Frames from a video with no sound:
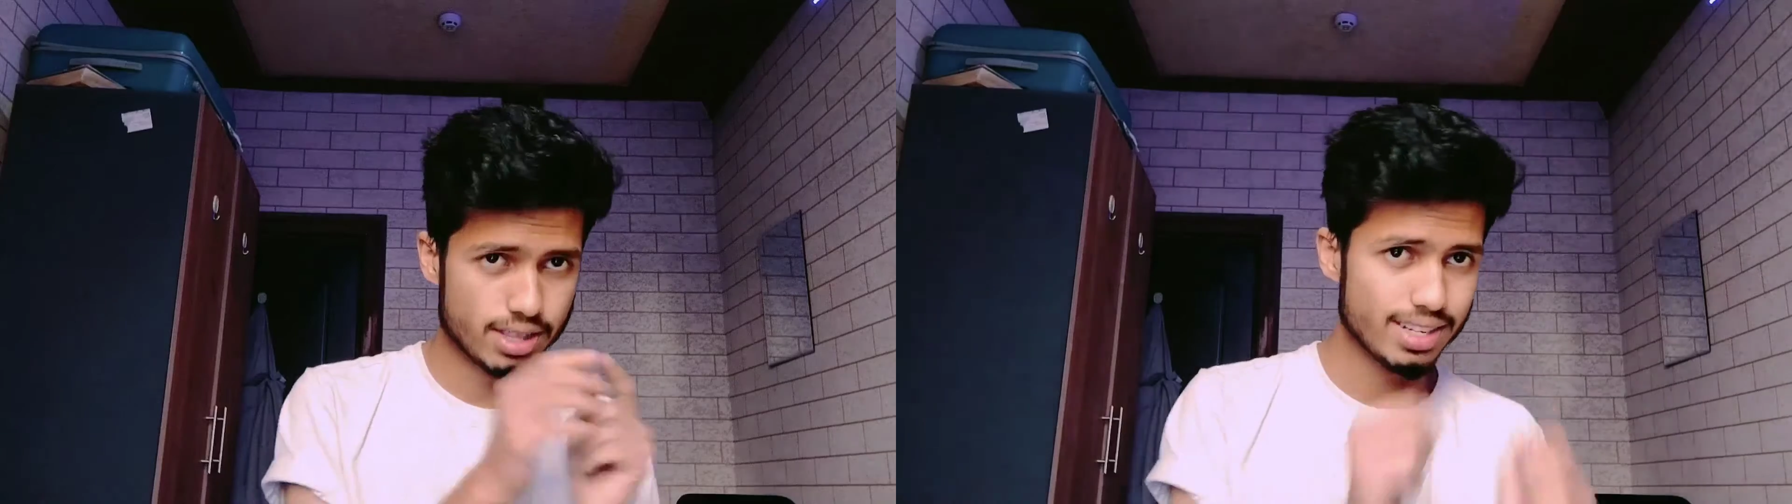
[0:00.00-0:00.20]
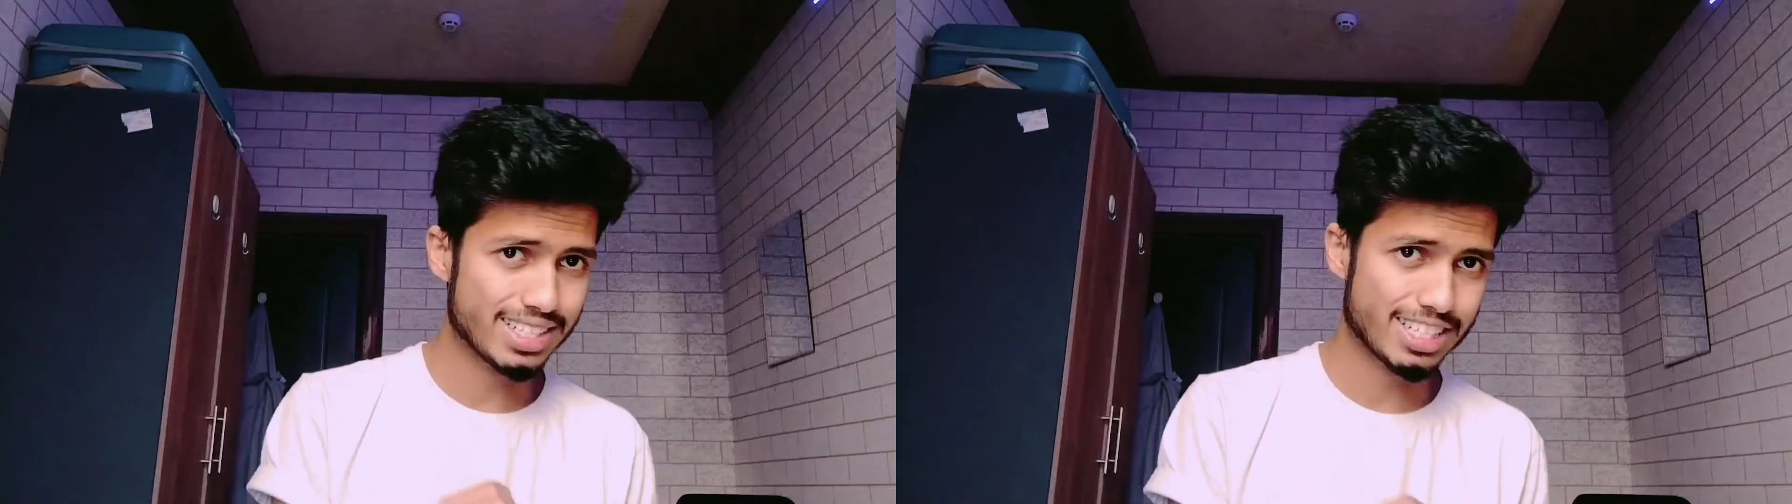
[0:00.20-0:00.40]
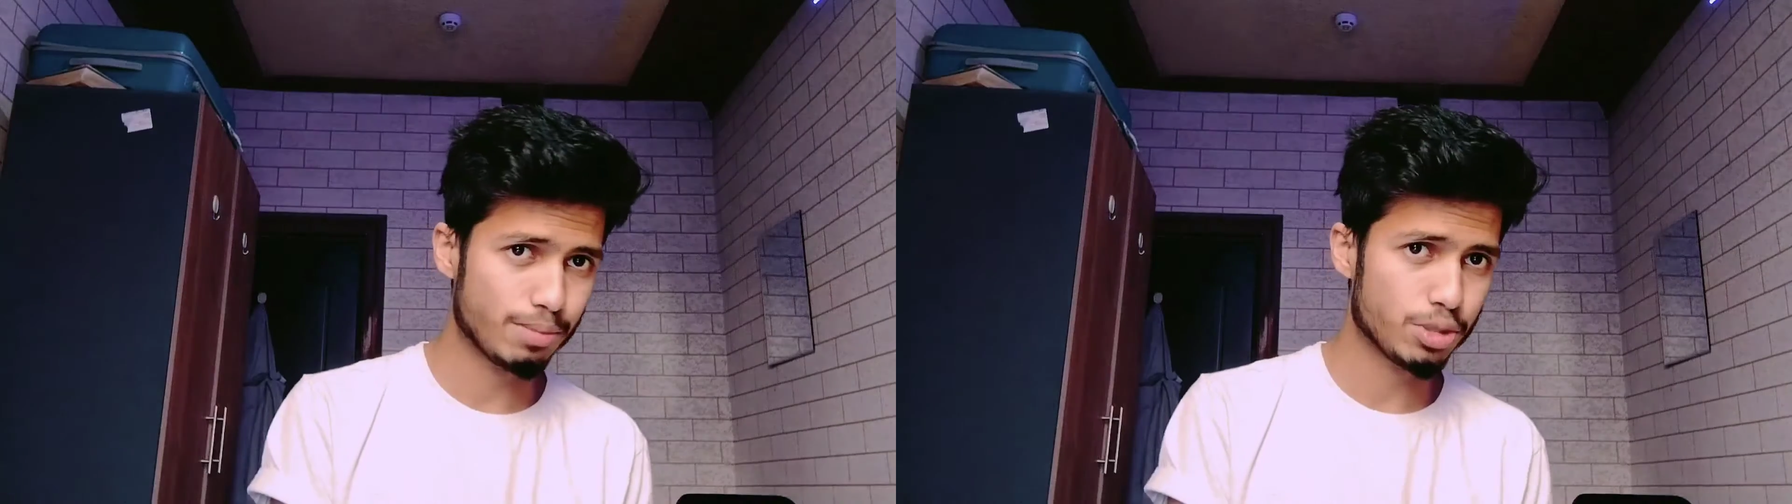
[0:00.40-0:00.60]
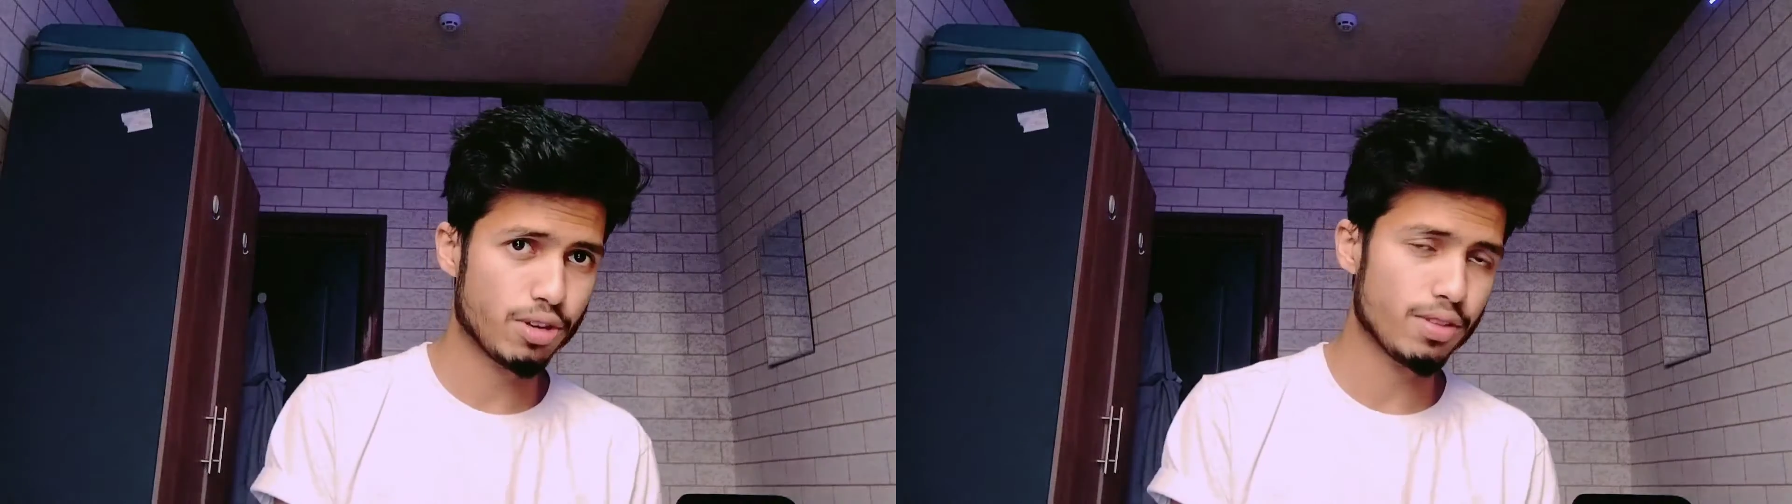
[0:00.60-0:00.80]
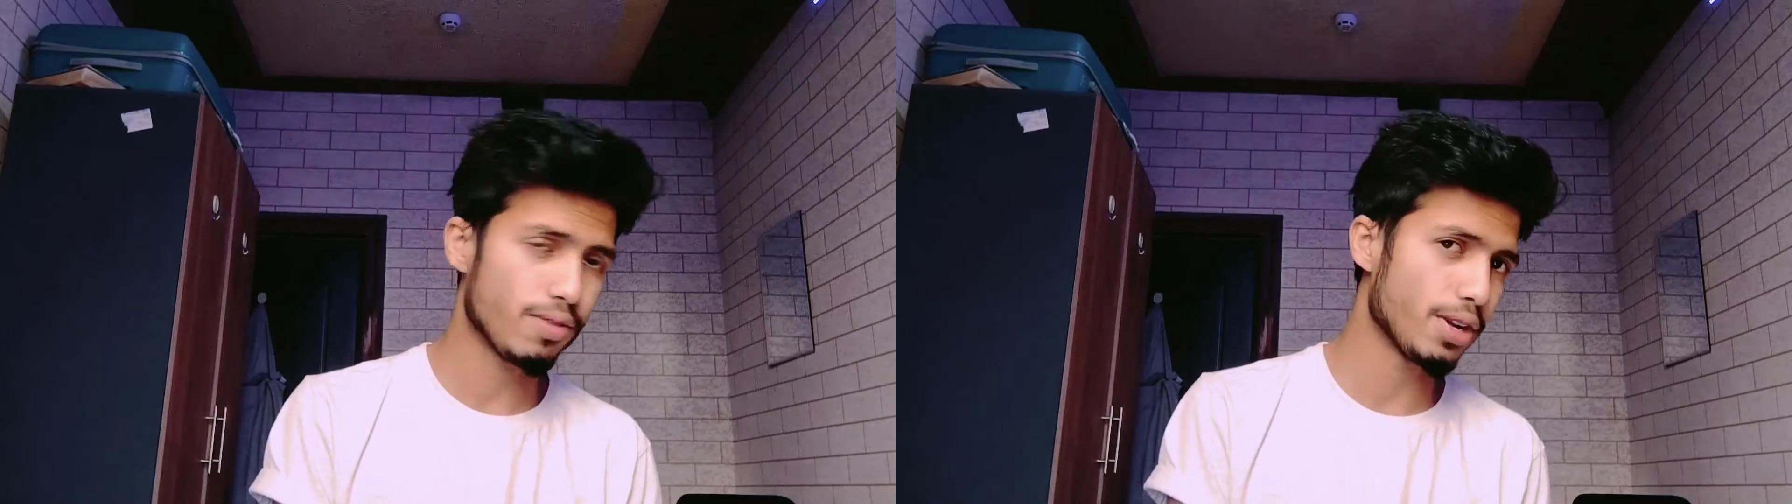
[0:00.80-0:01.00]
in the
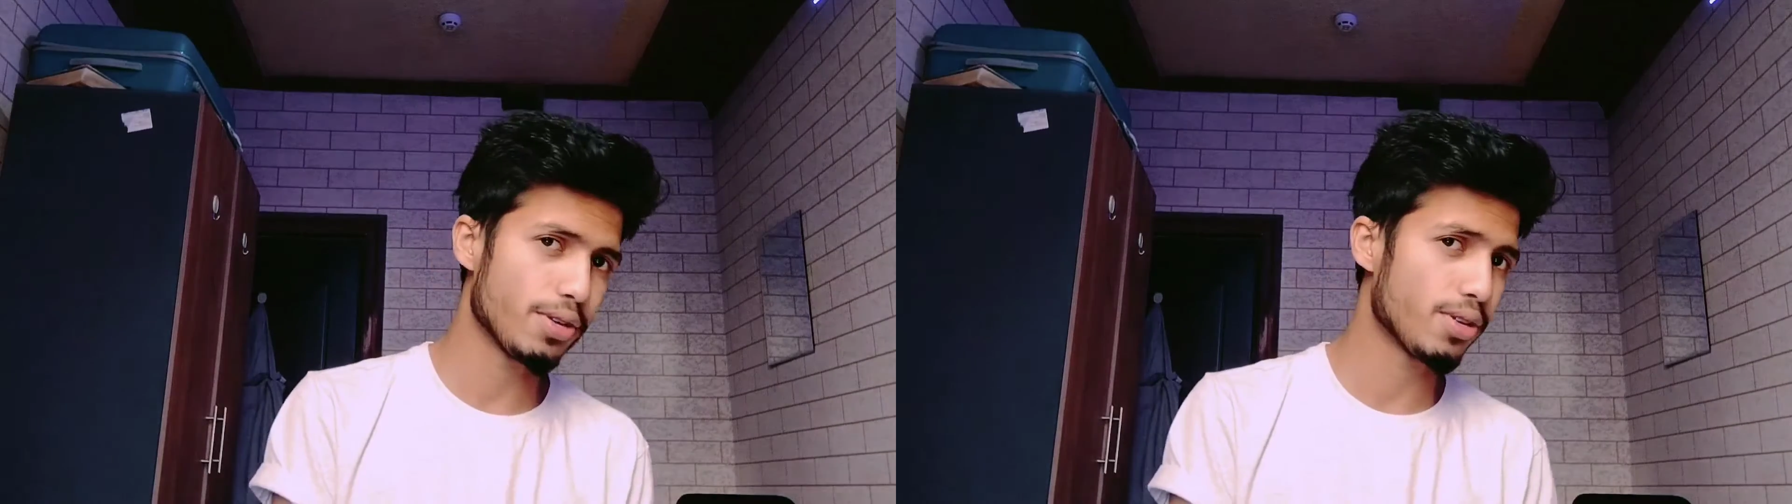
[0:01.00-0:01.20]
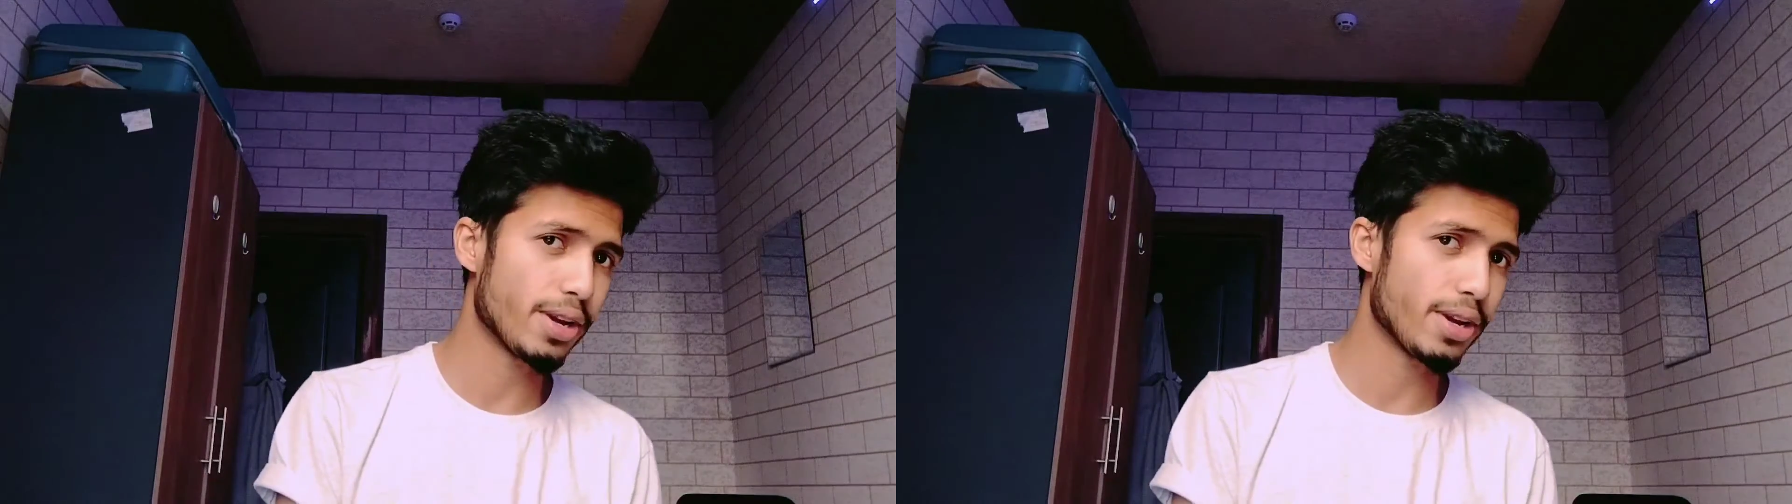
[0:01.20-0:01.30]
description of the video you